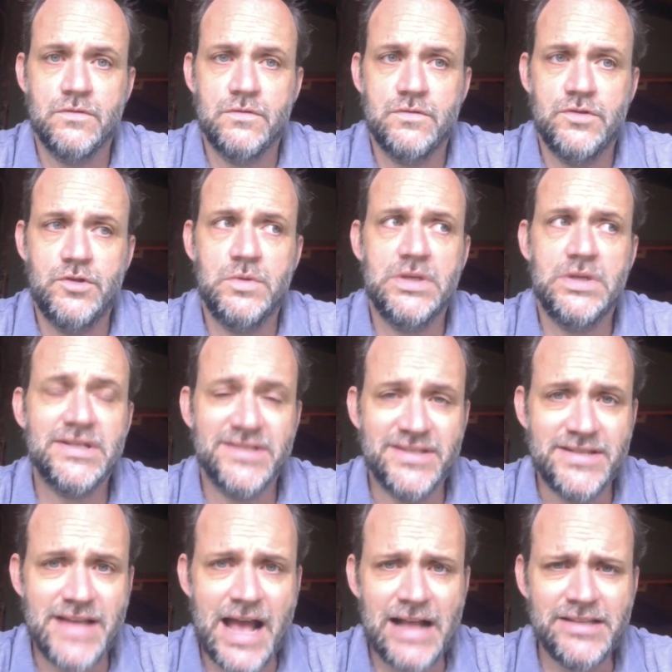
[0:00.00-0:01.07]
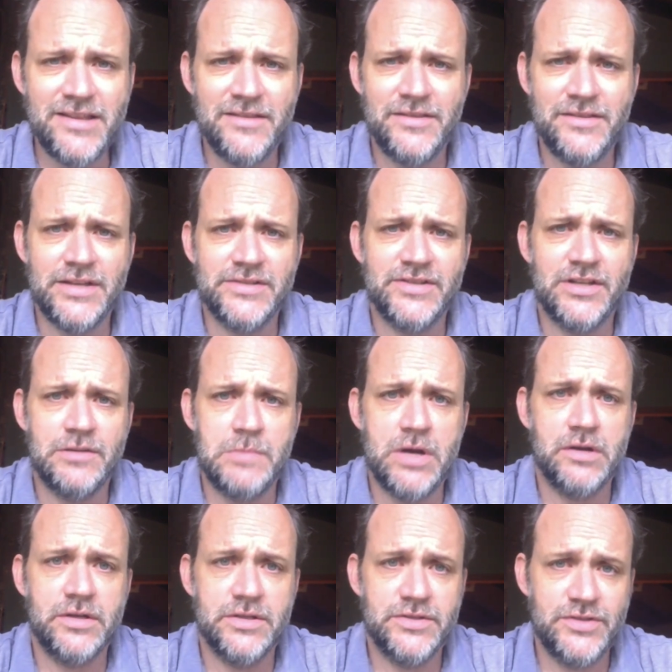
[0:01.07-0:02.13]
doing exactly the things that
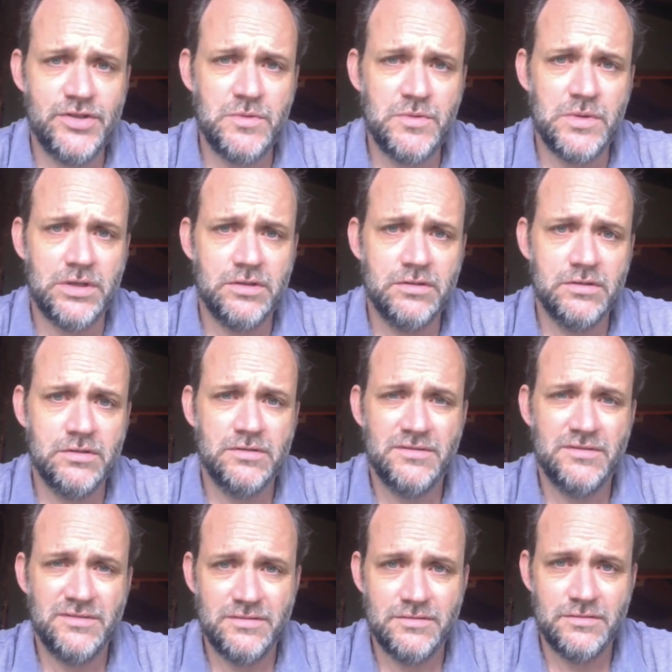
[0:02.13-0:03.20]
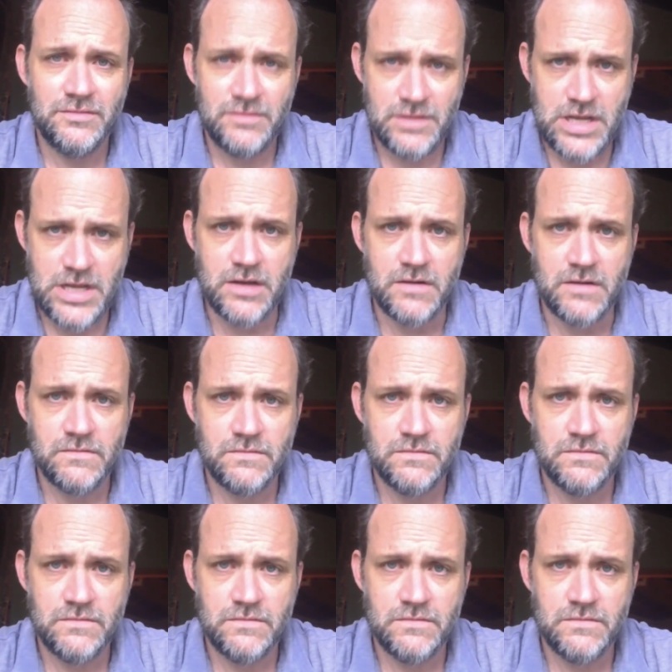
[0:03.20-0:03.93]
America is doing now.